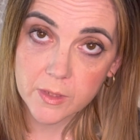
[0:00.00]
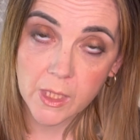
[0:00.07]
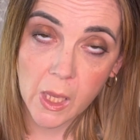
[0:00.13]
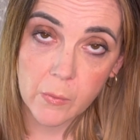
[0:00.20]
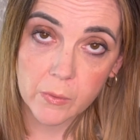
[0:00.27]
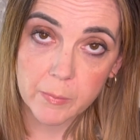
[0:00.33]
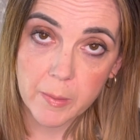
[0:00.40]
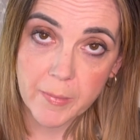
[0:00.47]
I
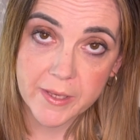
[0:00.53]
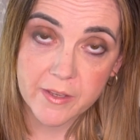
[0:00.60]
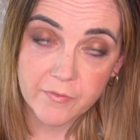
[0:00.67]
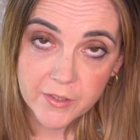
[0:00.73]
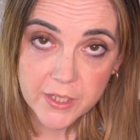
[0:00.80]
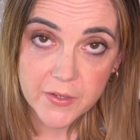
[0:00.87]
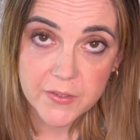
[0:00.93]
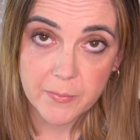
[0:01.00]
will be making
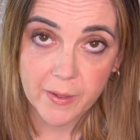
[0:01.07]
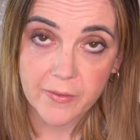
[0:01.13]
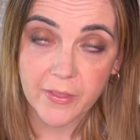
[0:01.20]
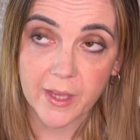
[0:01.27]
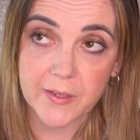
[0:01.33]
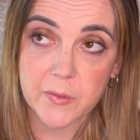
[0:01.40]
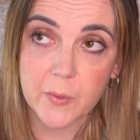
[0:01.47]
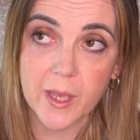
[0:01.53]
videos about that
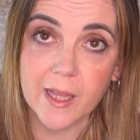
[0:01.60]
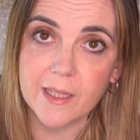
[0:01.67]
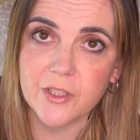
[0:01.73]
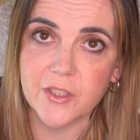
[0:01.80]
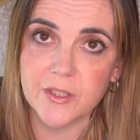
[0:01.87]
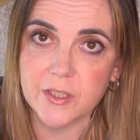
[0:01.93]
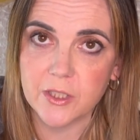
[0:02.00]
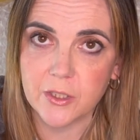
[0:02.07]
as well,
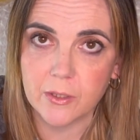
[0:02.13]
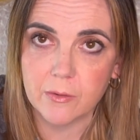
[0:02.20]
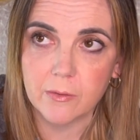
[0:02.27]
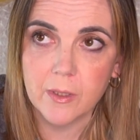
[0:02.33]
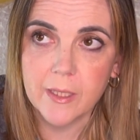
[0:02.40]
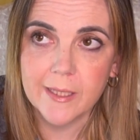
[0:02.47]
just, you know,